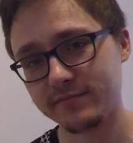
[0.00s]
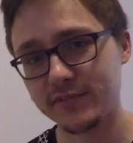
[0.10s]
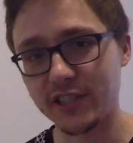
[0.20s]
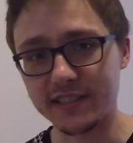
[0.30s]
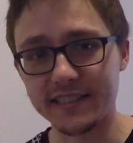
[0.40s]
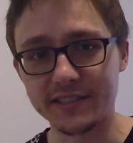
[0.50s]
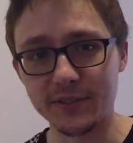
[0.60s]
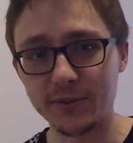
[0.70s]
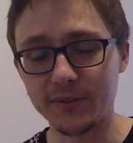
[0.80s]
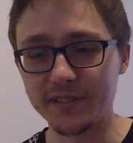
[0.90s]
chucks it into
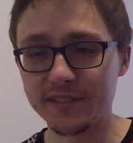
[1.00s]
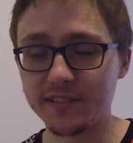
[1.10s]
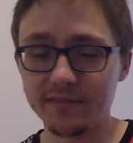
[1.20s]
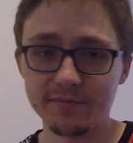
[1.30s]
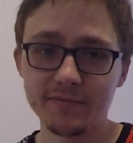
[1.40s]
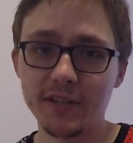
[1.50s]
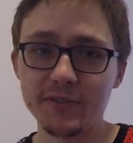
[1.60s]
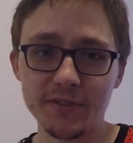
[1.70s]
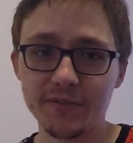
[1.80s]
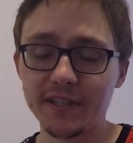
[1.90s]
corners and goes off the